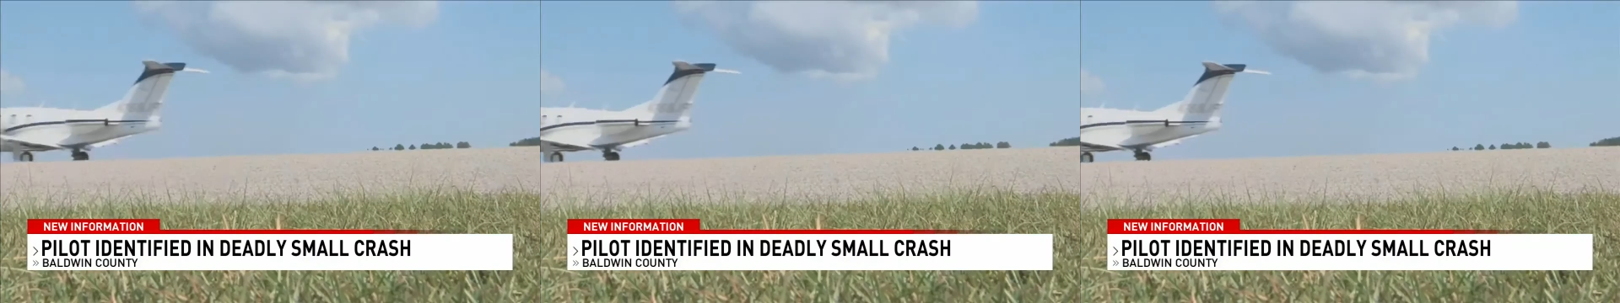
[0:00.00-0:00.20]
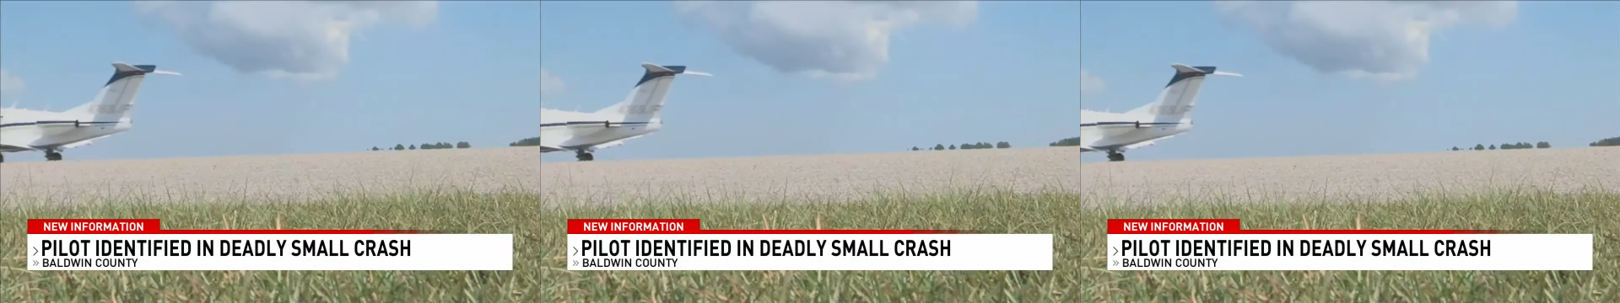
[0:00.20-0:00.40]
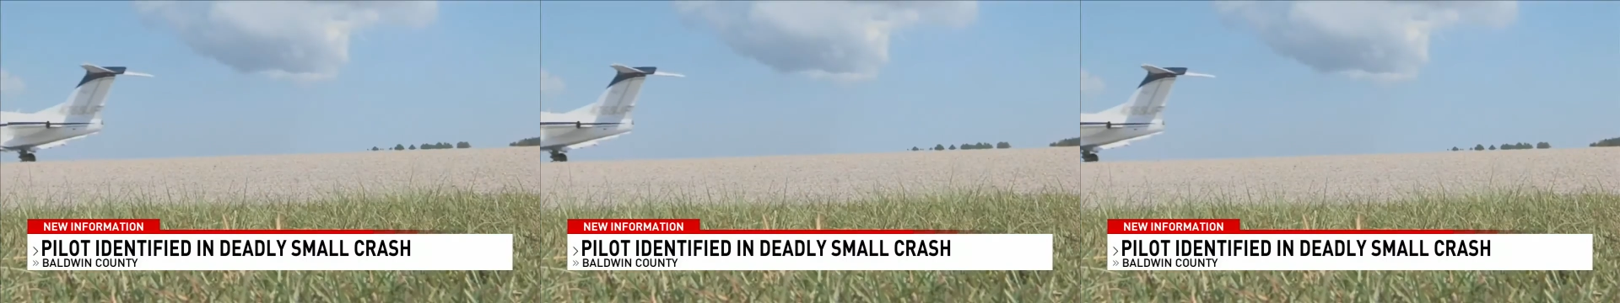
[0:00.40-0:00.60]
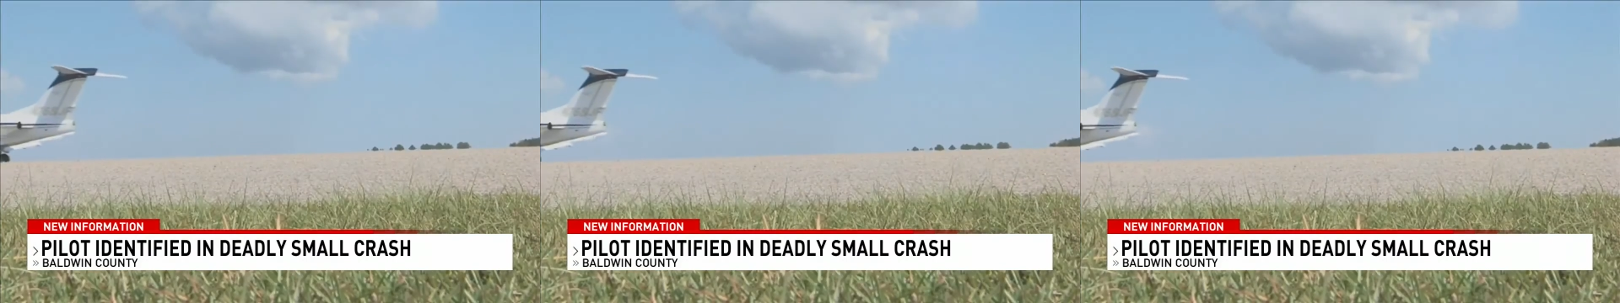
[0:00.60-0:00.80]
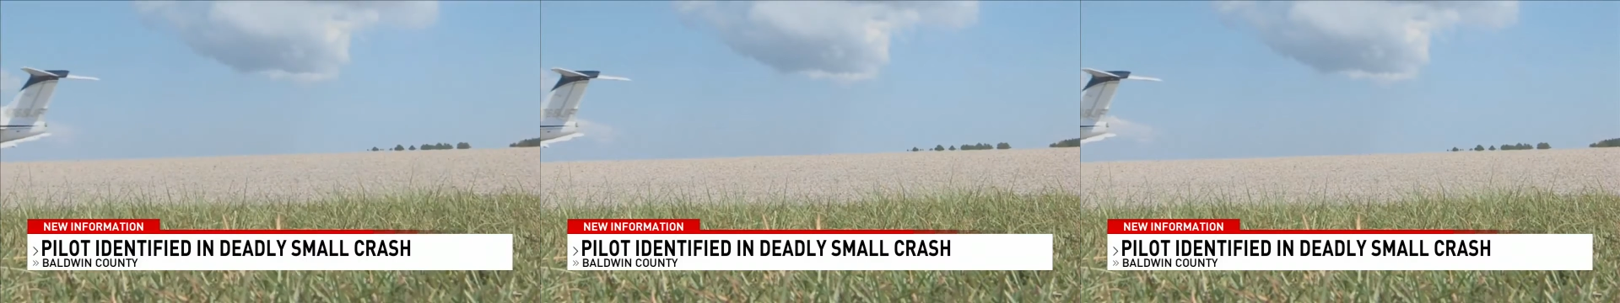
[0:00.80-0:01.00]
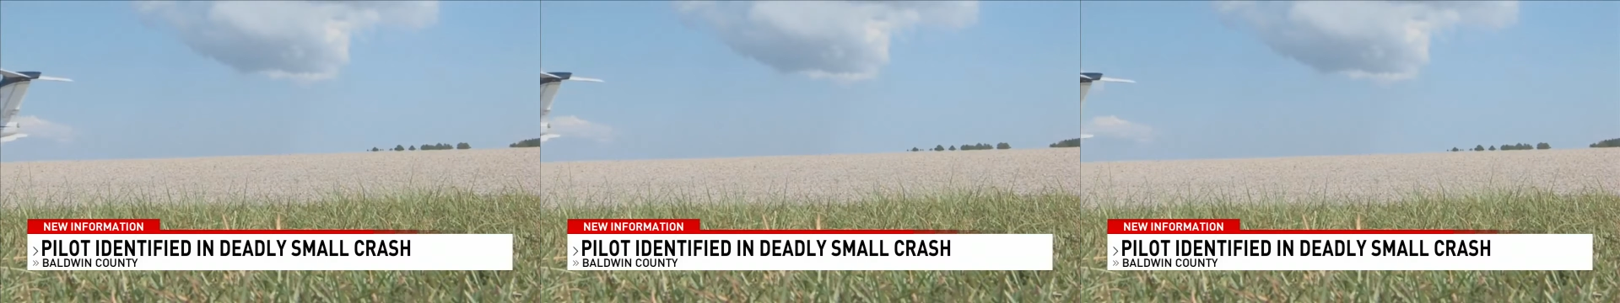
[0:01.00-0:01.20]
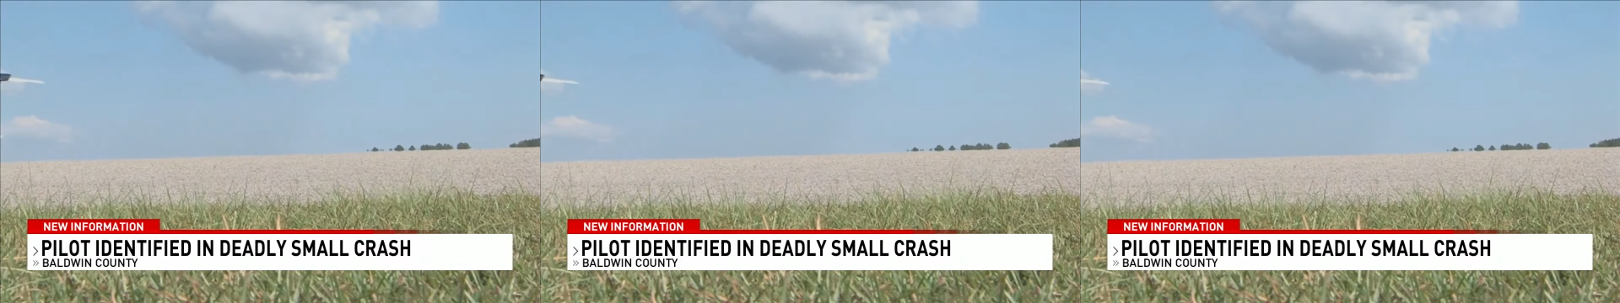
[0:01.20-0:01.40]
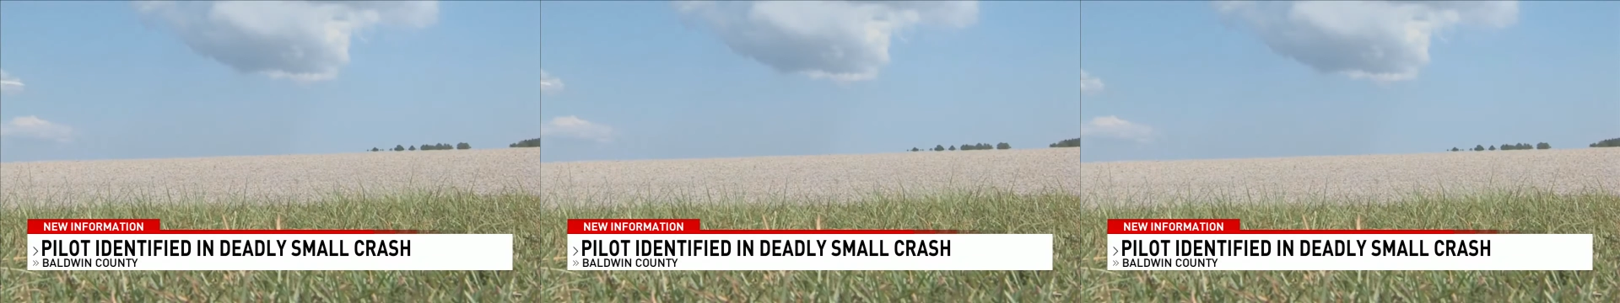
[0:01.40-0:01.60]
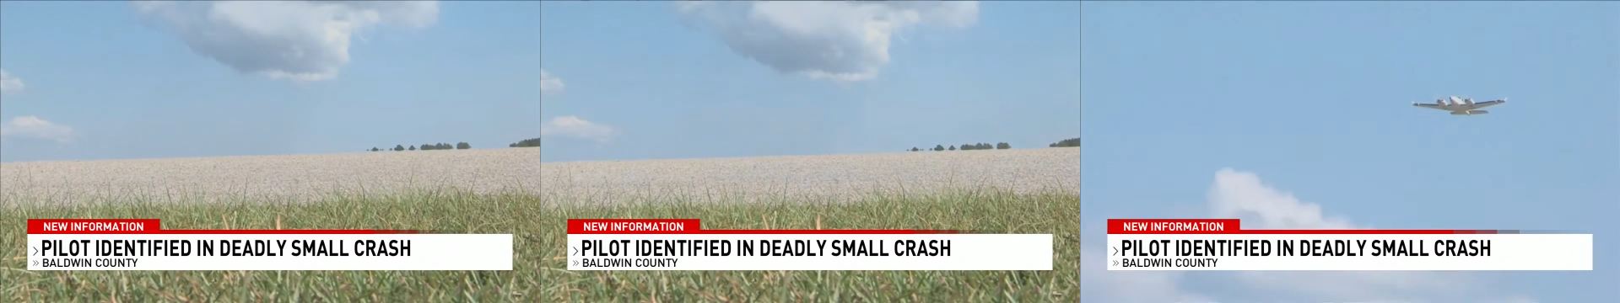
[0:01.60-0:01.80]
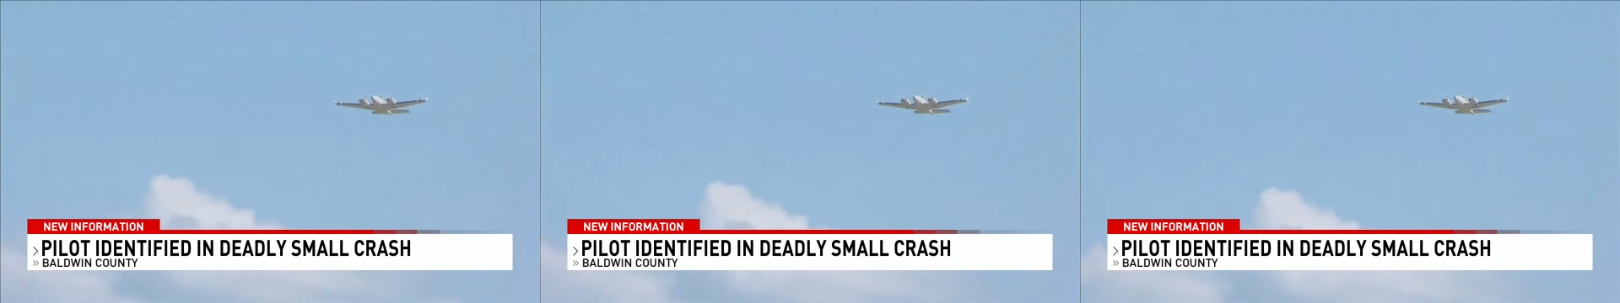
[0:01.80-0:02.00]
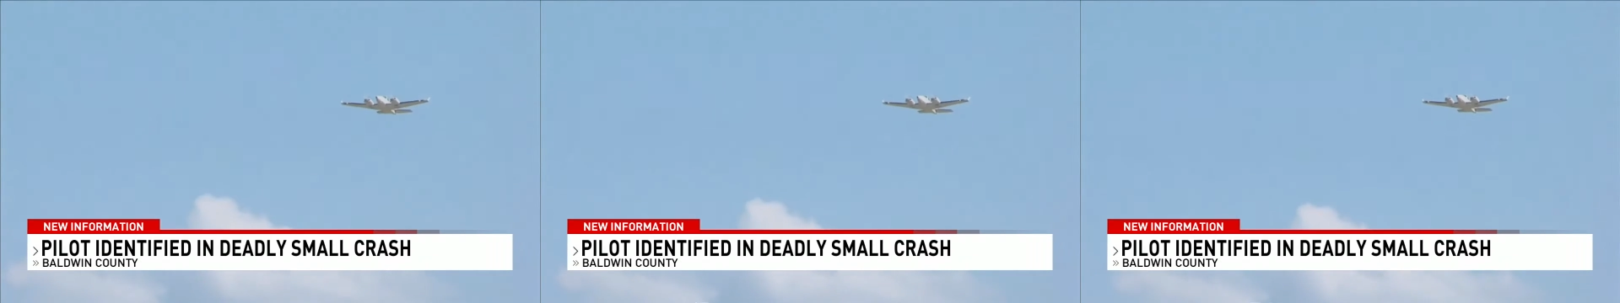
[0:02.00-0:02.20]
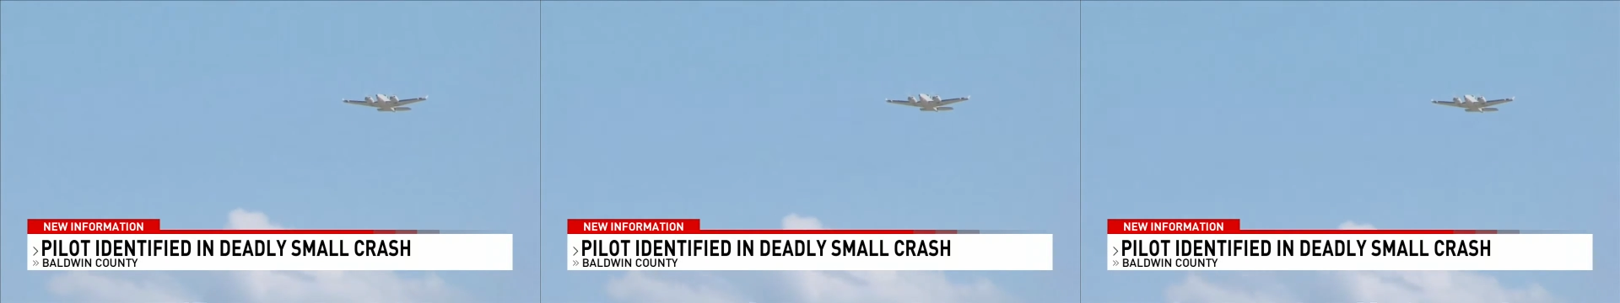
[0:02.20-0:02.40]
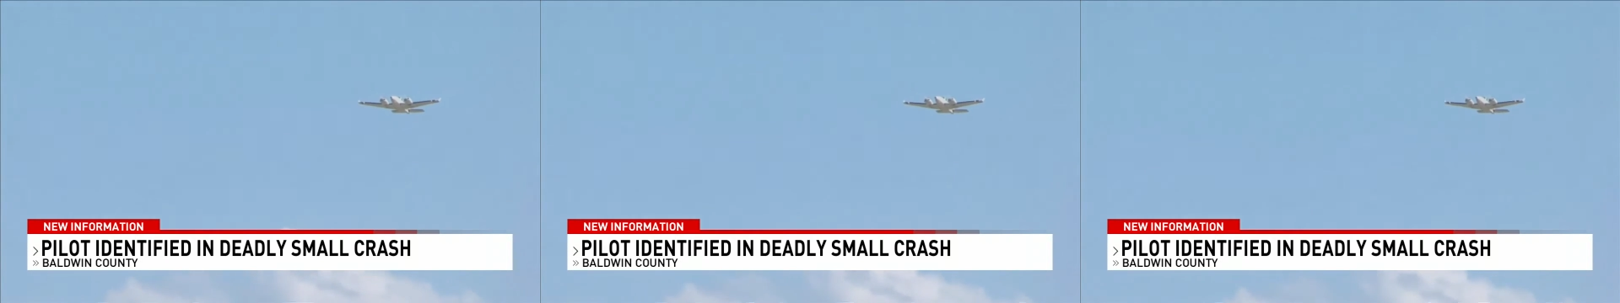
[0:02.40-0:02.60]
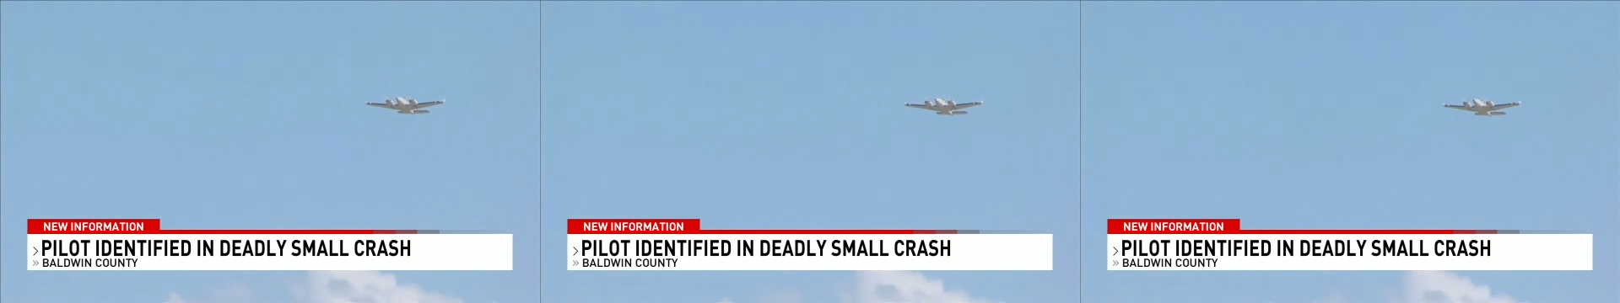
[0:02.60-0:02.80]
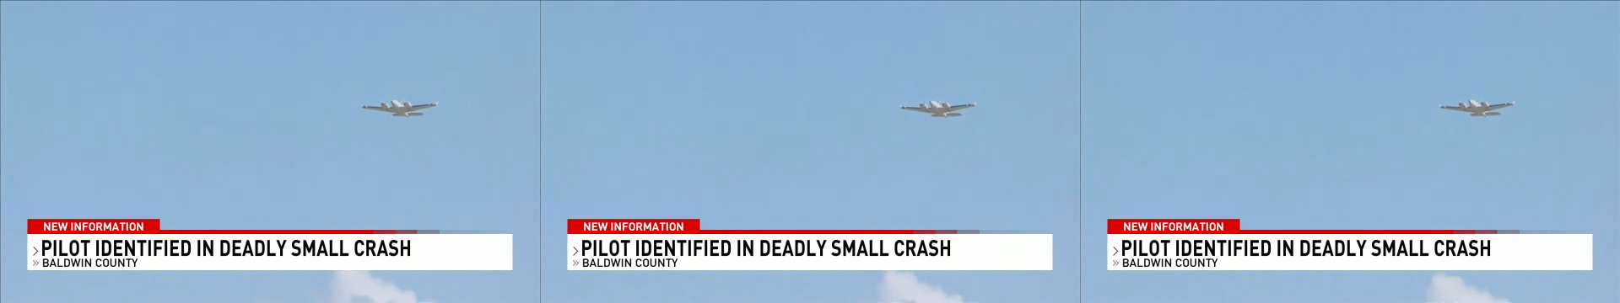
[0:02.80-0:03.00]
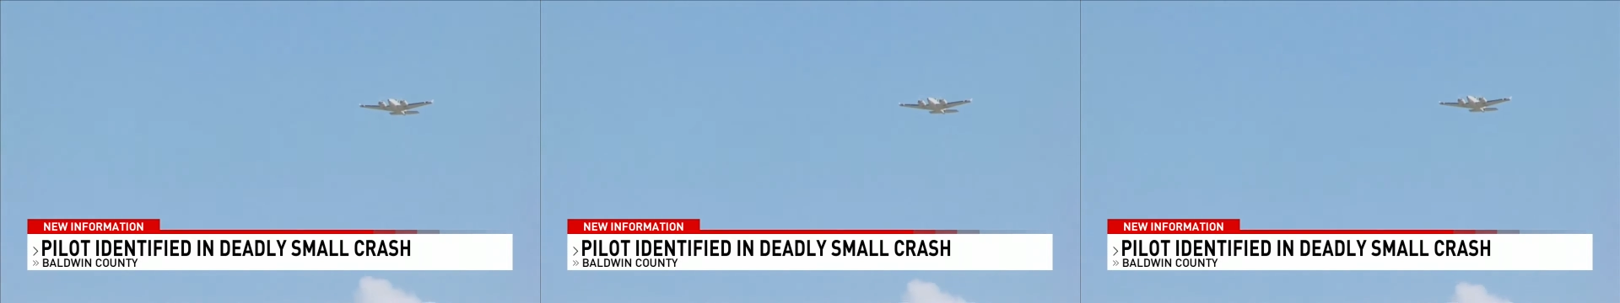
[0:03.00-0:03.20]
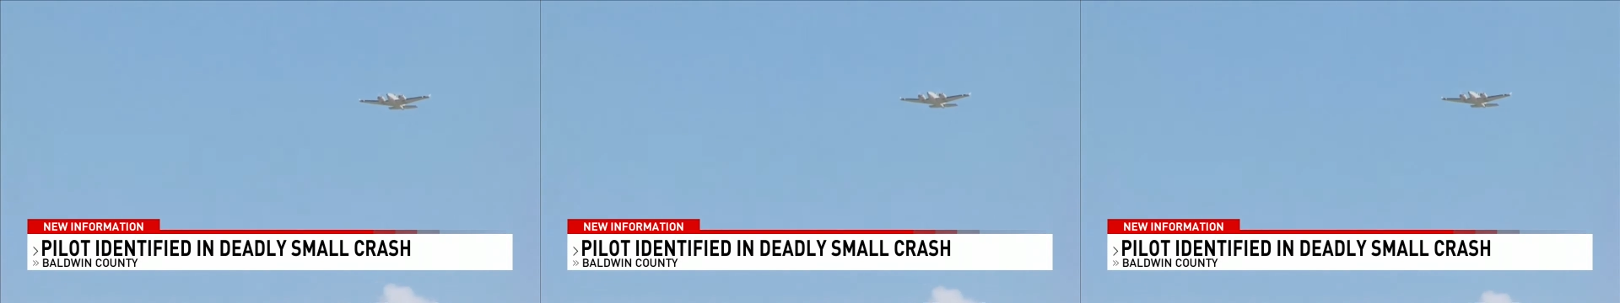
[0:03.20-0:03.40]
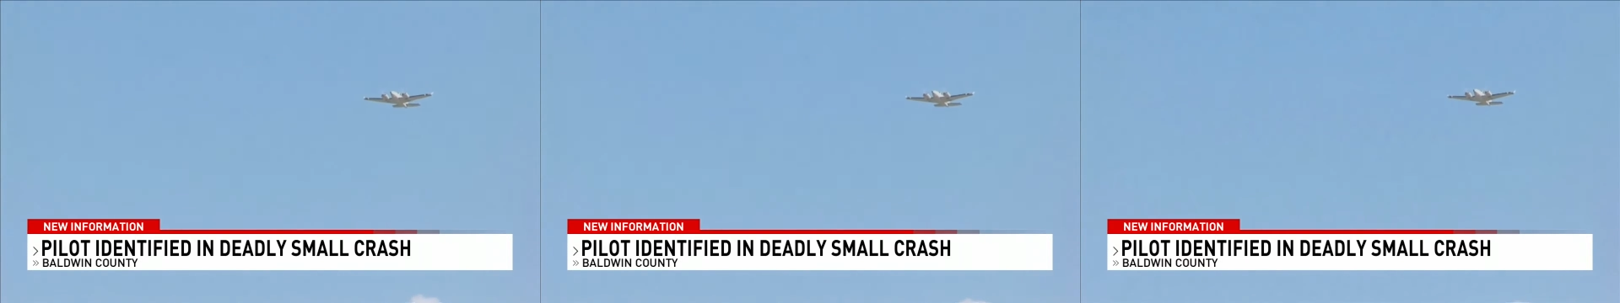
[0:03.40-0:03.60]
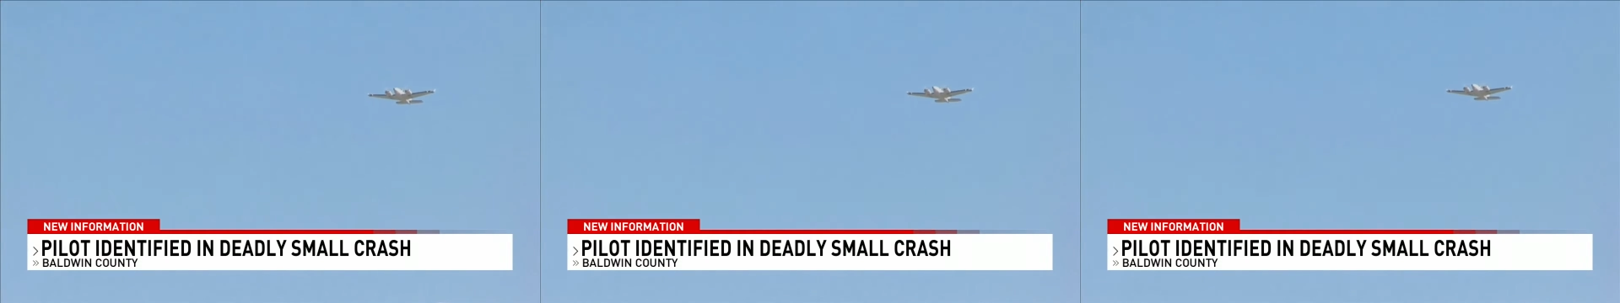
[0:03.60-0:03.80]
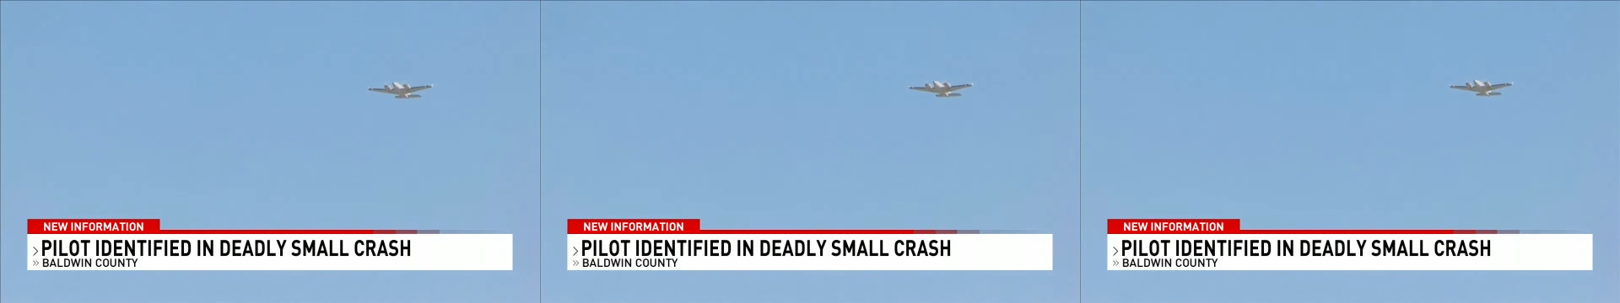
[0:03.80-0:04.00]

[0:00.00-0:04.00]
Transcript: No face is visible, so there are no lips to read.